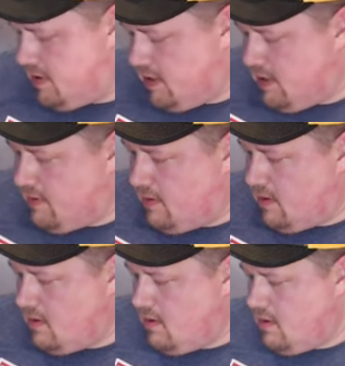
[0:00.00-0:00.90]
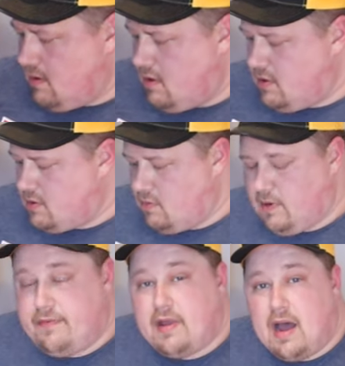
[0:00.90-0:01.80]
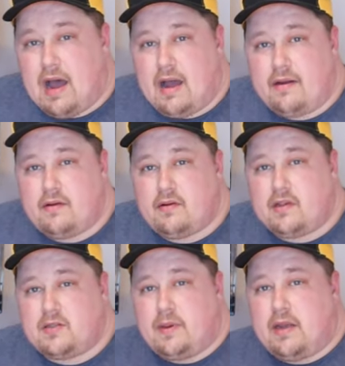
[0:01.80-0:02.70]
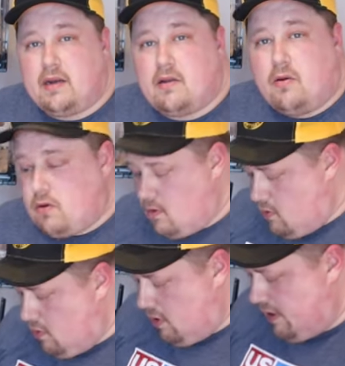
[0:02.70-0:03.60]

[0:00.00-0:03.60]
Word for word: together. So we've got expanded coco coir